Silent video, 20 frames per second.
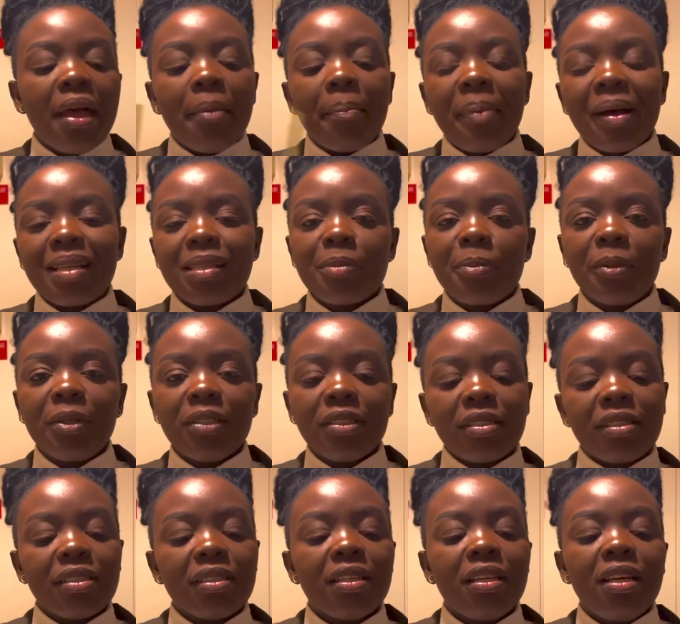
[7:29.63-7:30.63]

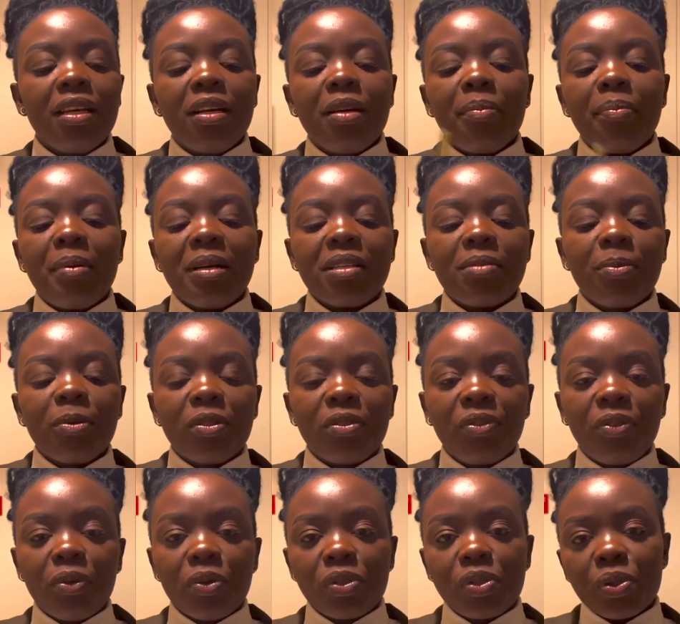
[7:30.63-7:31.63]
Passport
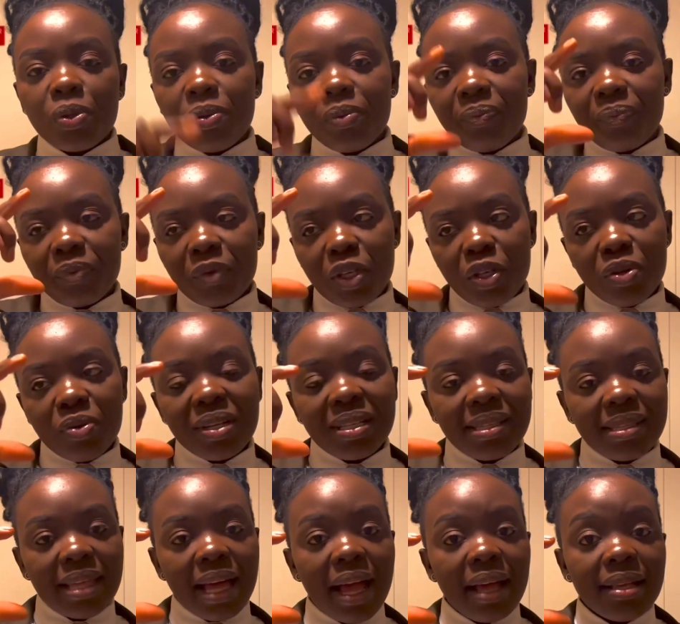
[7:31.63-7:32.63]
photo,
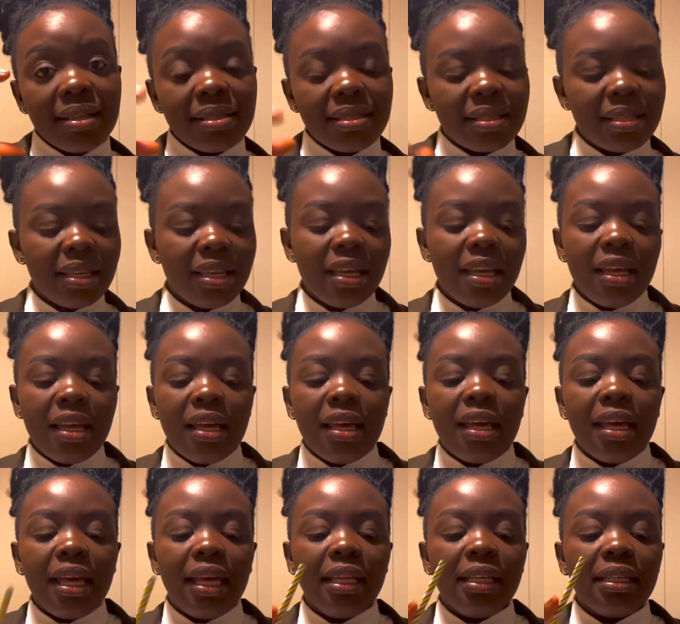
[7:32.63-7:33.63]
US size,
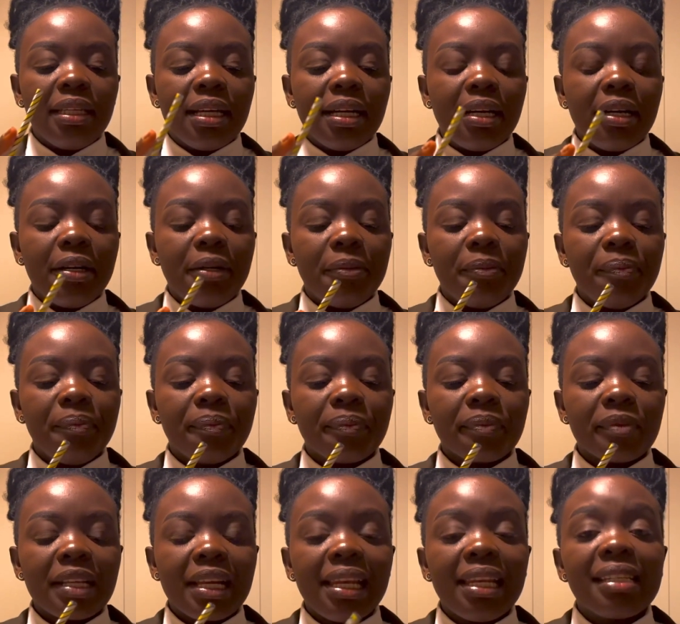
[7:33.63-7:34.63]
and
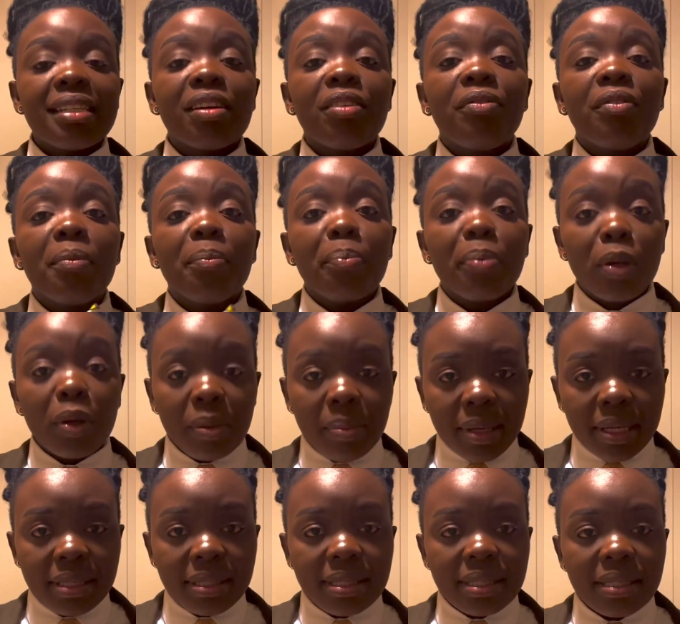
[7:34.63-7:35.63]
letter of
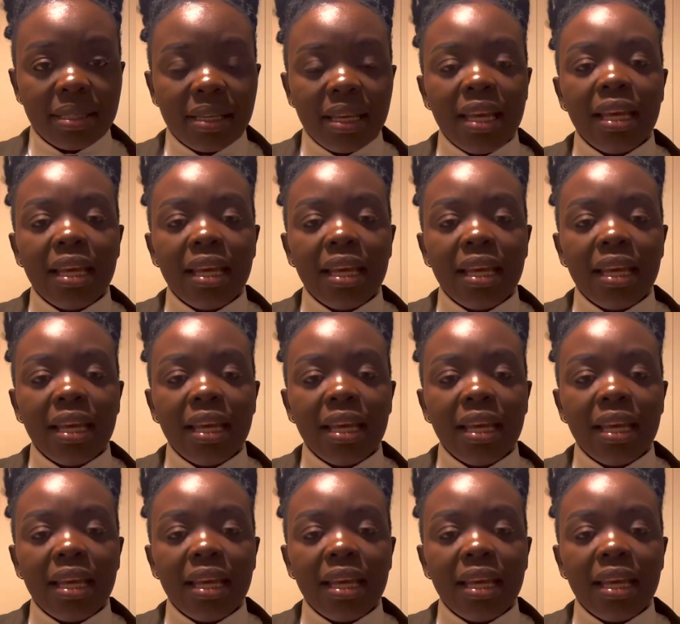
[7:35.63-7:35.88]
employment.